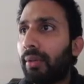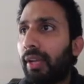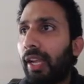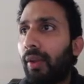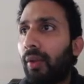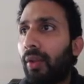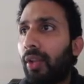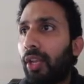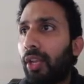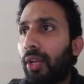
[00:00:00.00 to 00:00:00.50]
I
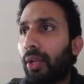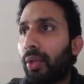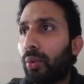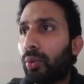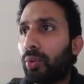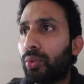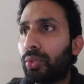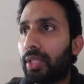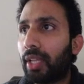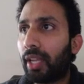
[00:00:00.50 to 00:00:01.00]
will
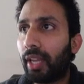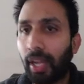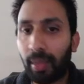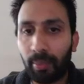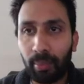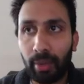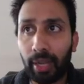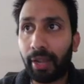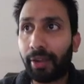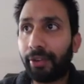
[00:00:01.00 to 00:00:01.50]
use the
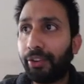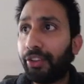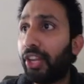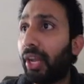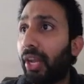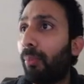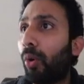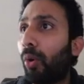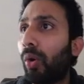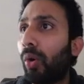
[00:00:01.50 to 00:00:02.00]
name
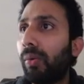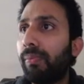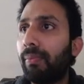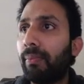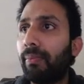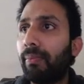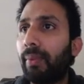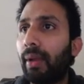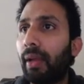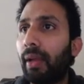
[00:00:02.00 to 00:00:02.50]
demo,
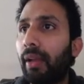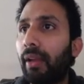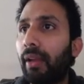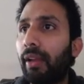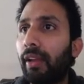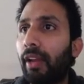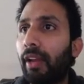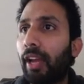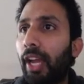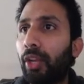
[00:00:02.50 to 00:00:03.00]

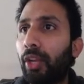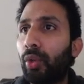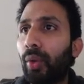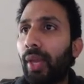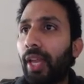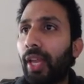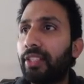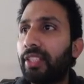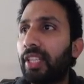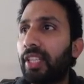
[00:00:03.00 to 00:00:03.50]
and you
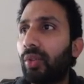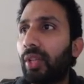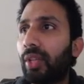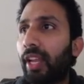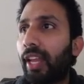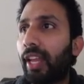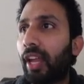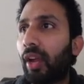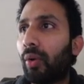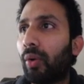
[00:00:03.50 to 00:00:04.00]
can save the
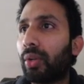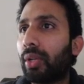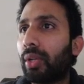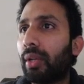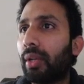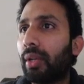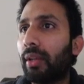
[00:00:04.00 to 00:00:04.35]
layout.